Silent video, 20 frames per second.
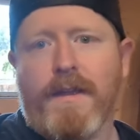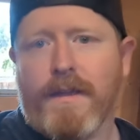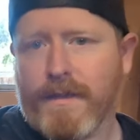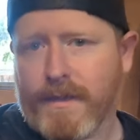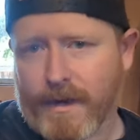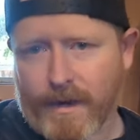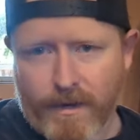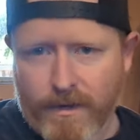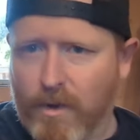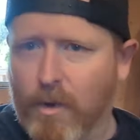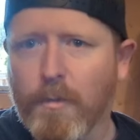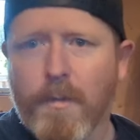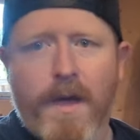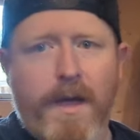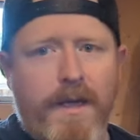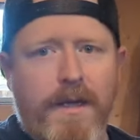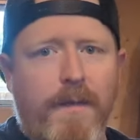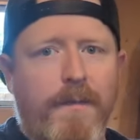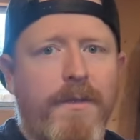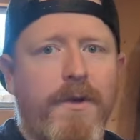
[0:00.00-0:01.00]
and then go
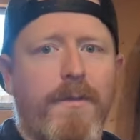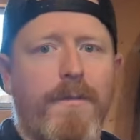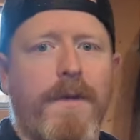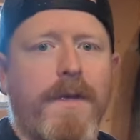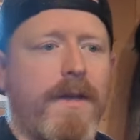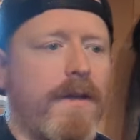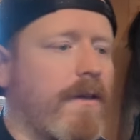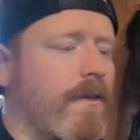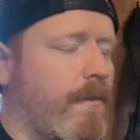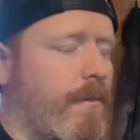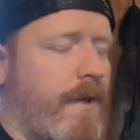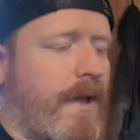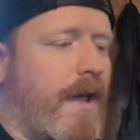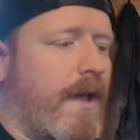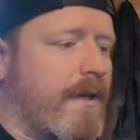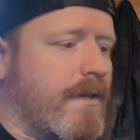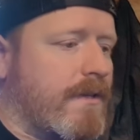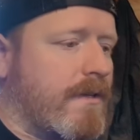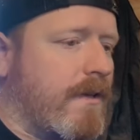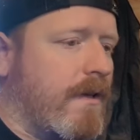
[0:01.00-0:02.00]
back up there and make another
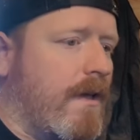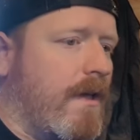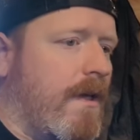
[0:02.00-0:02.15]
pass.